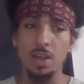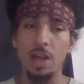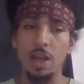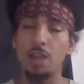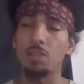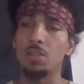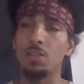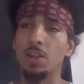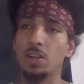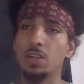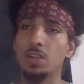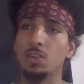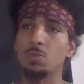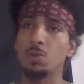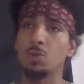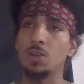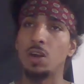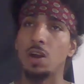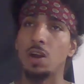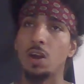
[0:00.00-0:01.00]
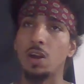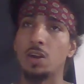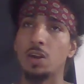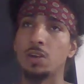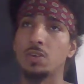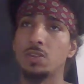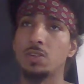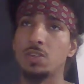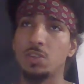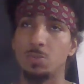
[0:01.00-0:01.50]
how lucky we
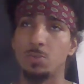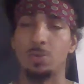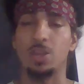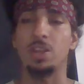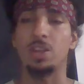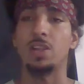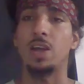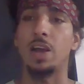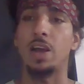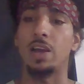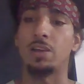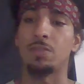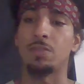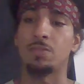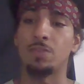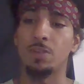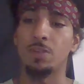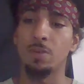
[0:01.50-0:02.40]
are to be alive.